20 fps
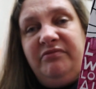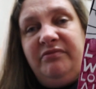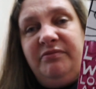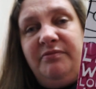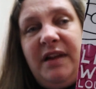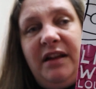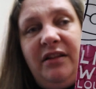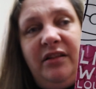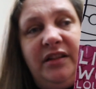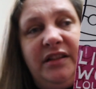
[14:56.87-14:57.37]

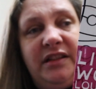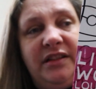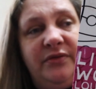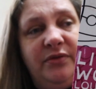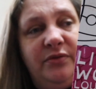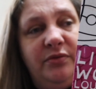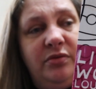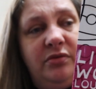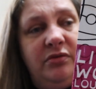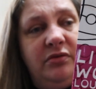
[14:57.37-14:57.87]
American
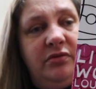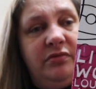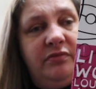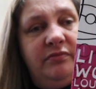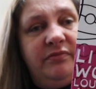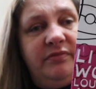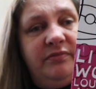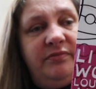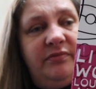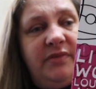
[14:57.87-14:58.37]
Civil War
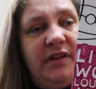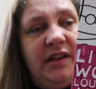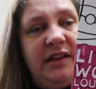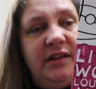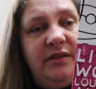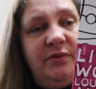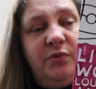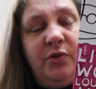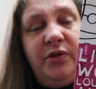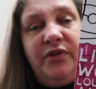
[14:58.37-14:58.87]

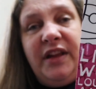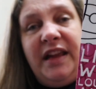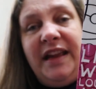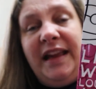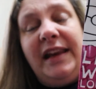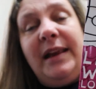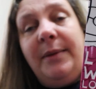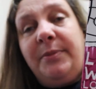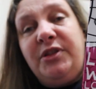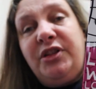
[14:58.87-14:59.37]
and what they
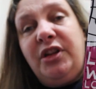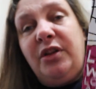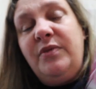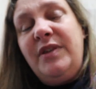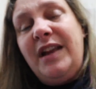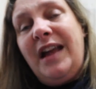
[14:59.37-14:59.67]
get up to.